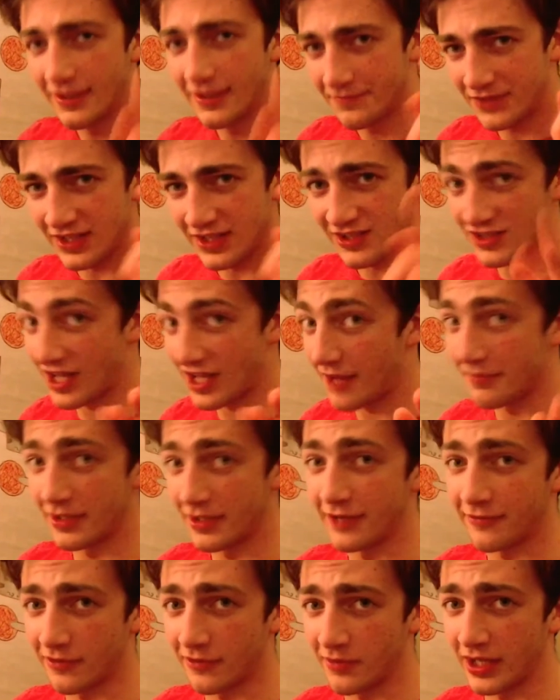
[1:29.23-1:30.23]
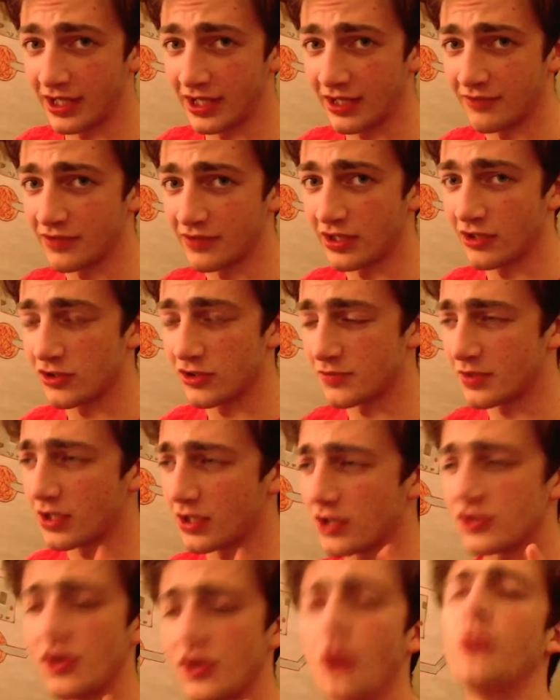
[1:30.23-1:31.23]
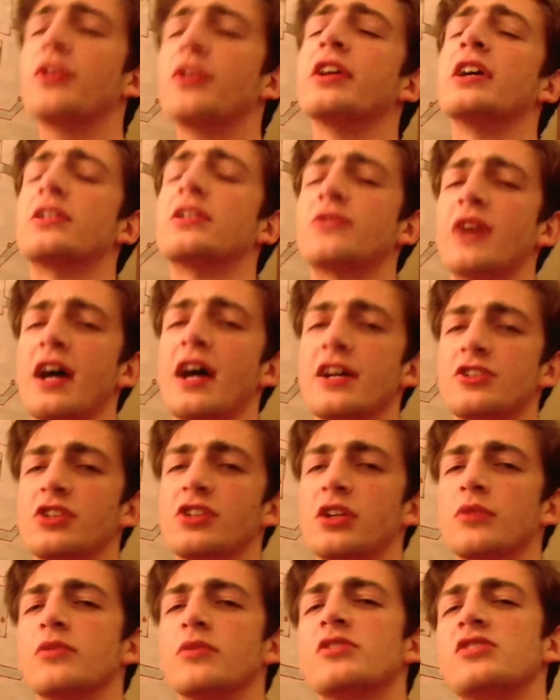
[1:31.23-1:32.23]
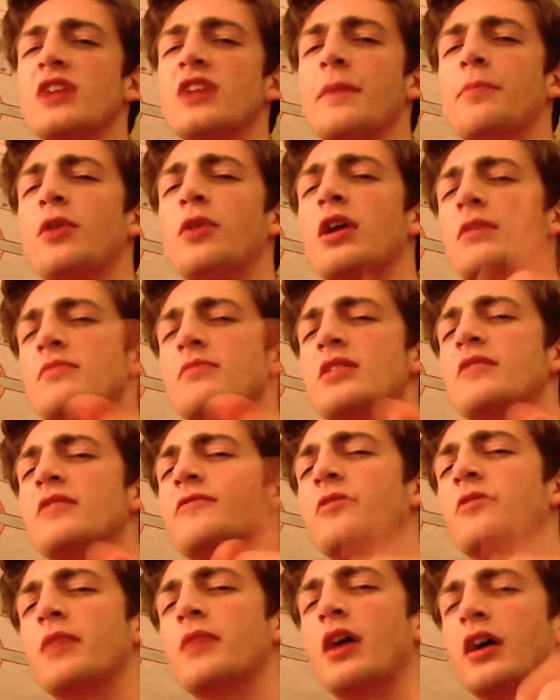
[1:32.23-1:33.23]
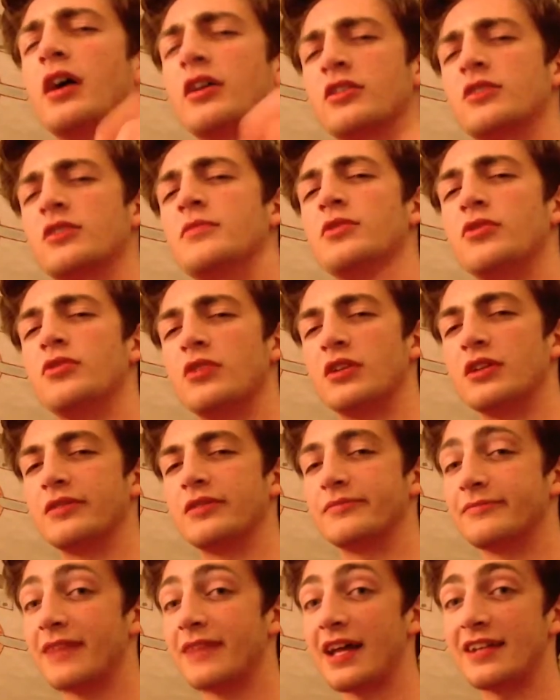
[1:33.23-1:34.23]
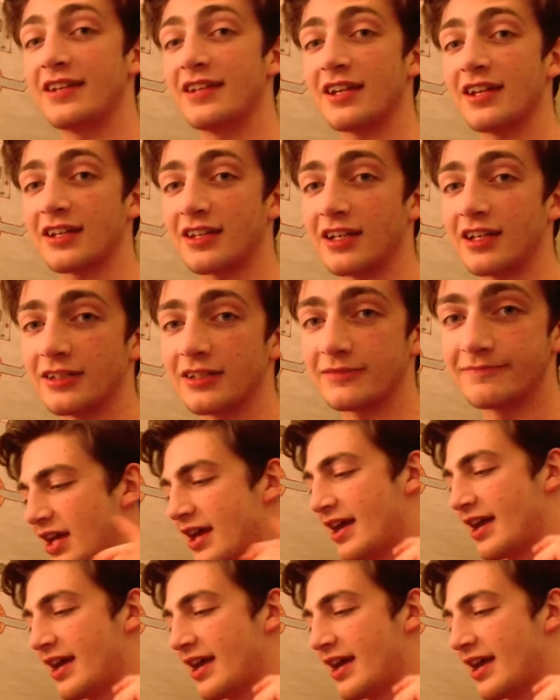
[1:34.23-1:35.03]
that stopped me from making videos, because only a tragedy would separate me from my community. I'm that dedicated.